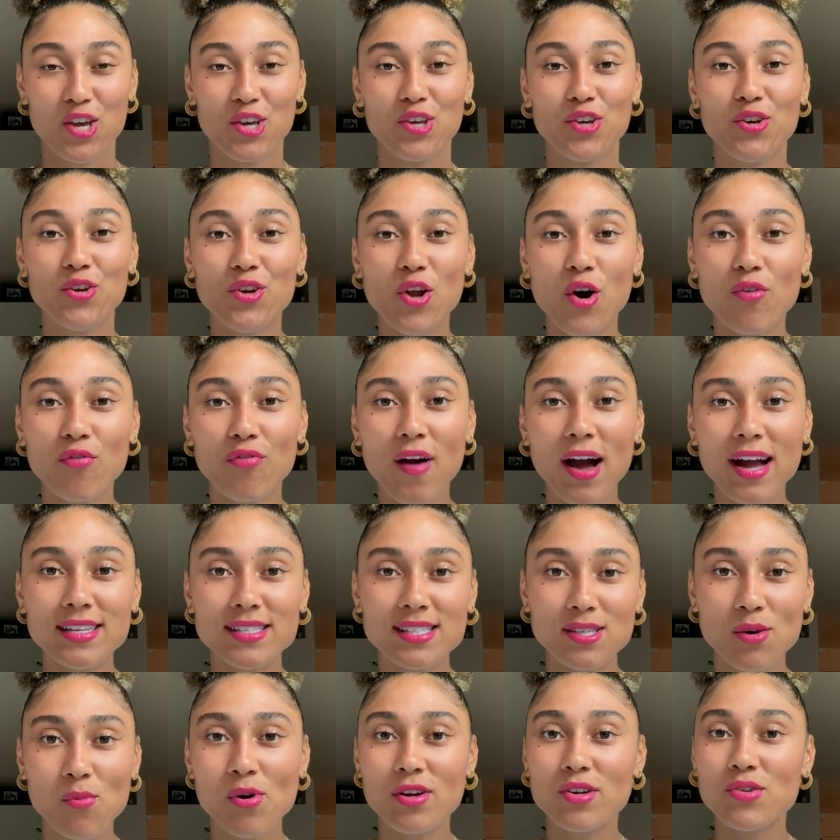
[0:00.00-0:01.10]
You don't find
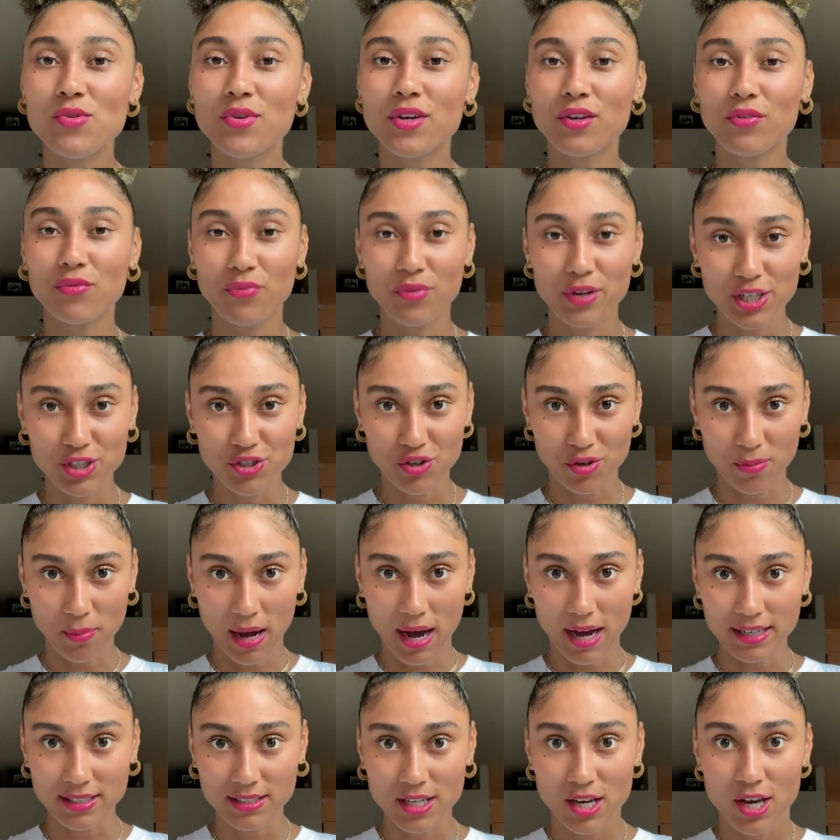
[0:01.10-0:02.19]
someone who can read your
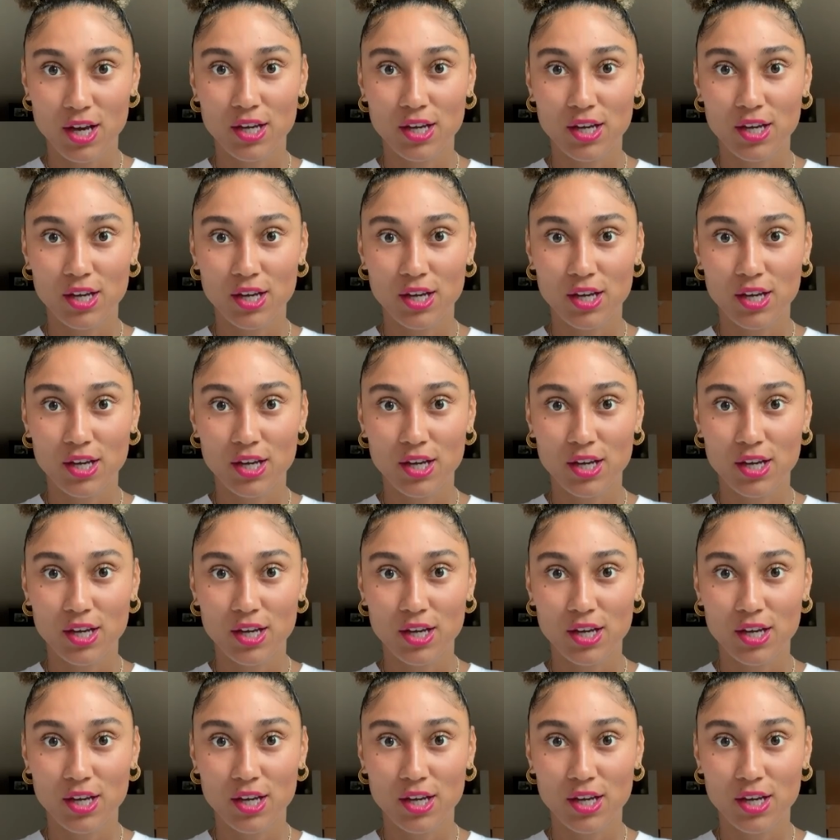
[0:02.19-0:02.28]
mind.